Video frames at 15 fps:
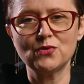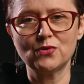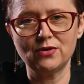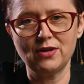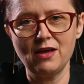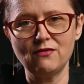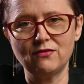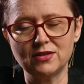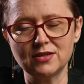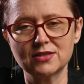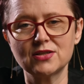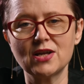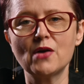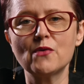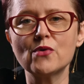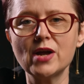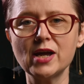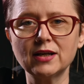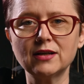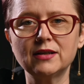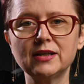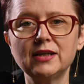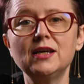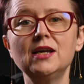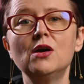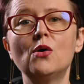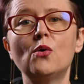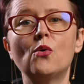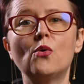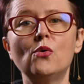your levels directly
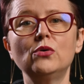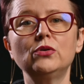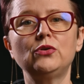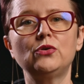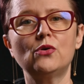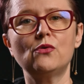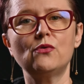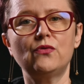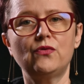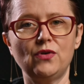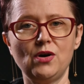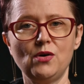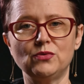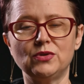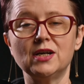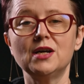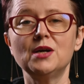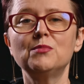on your phone,